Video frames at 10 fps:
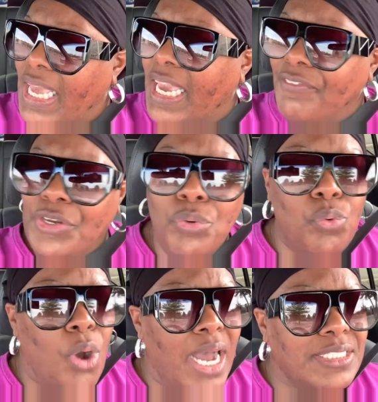if you
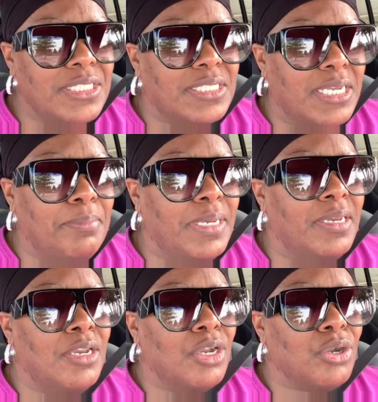want to see
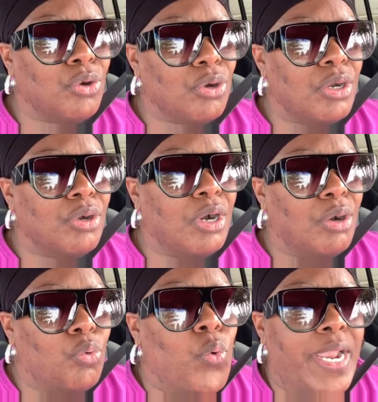me
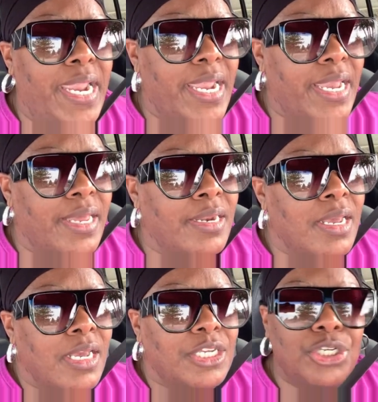uh, win,
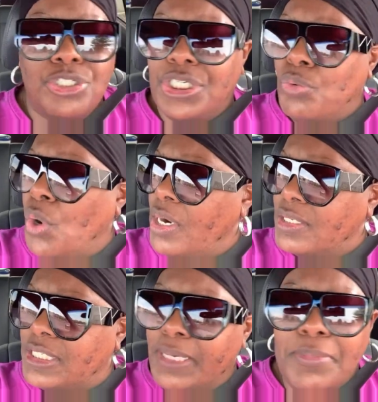you should want to
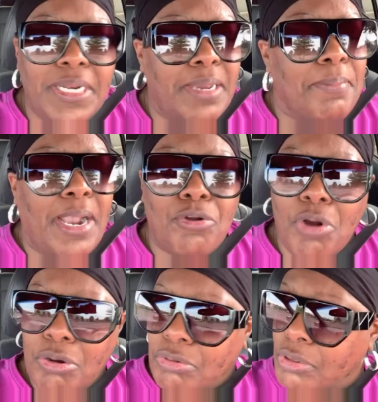stimulate my
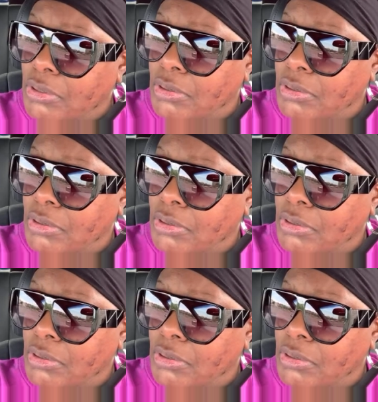growth.